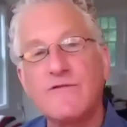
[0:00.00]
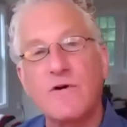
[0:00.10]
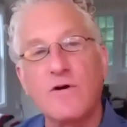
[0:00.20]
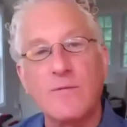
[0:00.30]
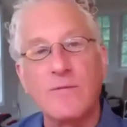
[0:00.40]

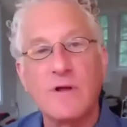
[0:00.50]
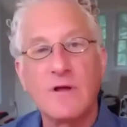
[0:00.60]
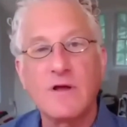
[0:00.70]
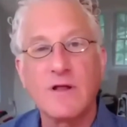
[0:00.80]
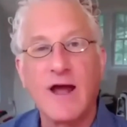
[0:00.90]
firm
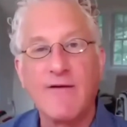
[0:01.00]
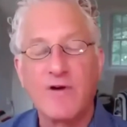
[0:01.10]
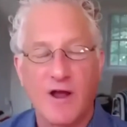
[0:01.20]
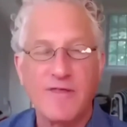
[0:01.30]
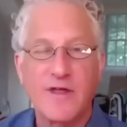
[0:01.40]
in
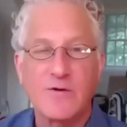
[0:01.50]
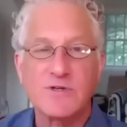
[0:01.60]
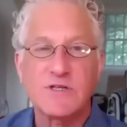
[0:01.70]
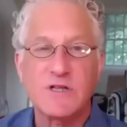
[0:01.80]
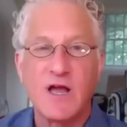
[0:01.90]
Africa, I think it
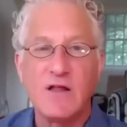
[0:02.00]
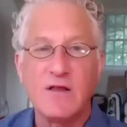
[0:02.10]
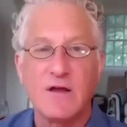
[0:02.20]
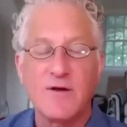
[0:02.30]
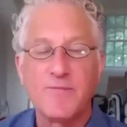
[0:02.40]
was in
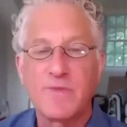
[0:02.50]
Kenya.